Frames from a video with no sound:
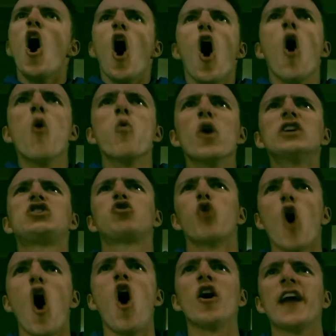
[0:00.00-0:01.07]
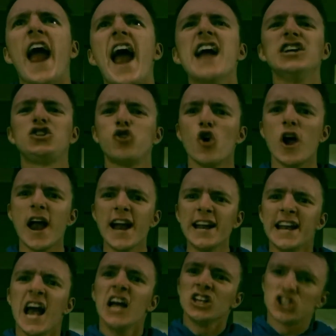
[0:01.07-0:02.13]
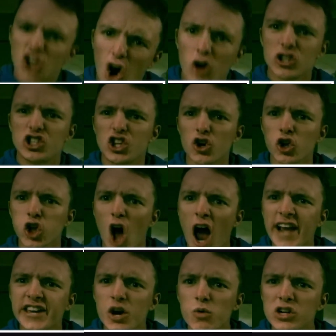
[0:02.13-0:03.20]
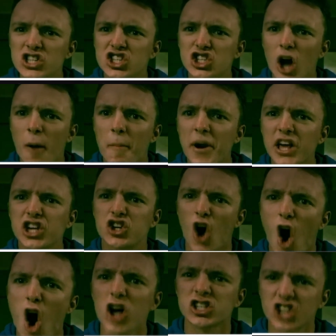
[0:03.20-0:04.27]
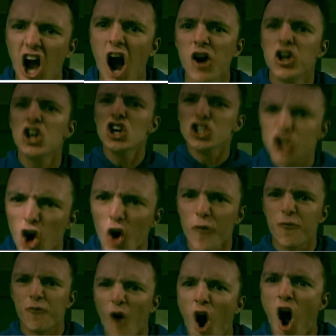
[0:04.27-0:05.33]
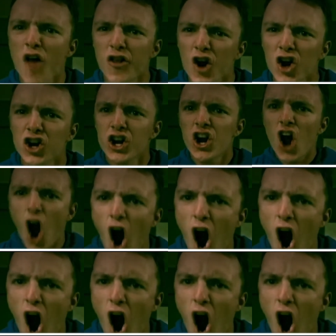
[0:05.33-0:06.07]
Oh, what's wrong, Adrian? Don't you like it when somebody calls out your father? Huh?